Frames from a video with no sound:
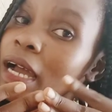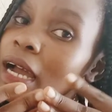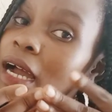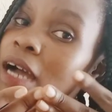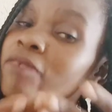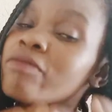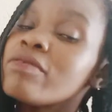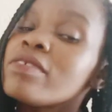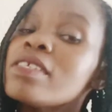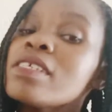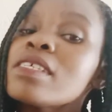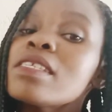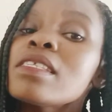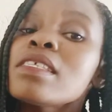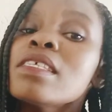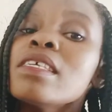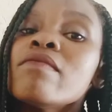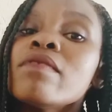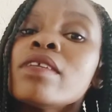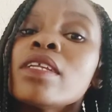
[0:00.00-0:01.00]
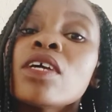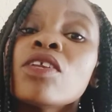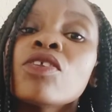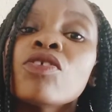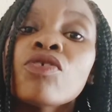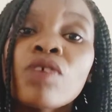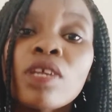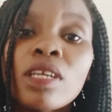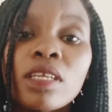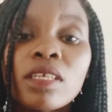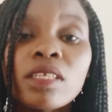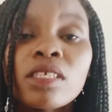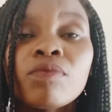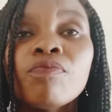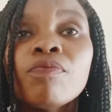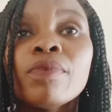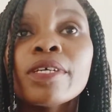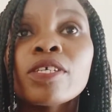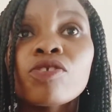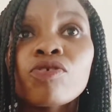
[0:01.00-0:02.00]
I've just given a knowledge
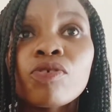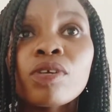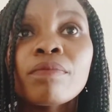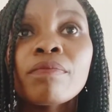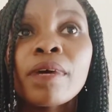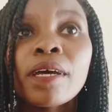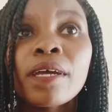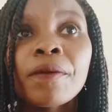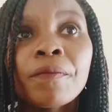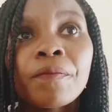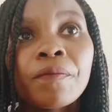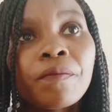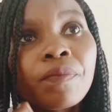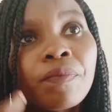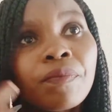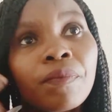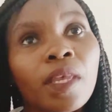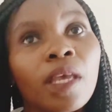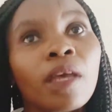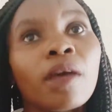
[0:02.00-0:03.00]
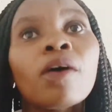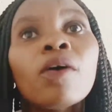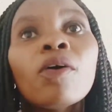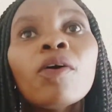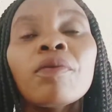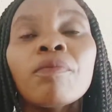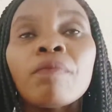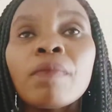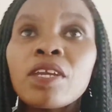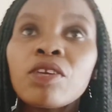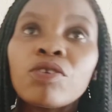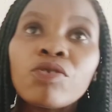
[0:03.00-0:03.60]
based on my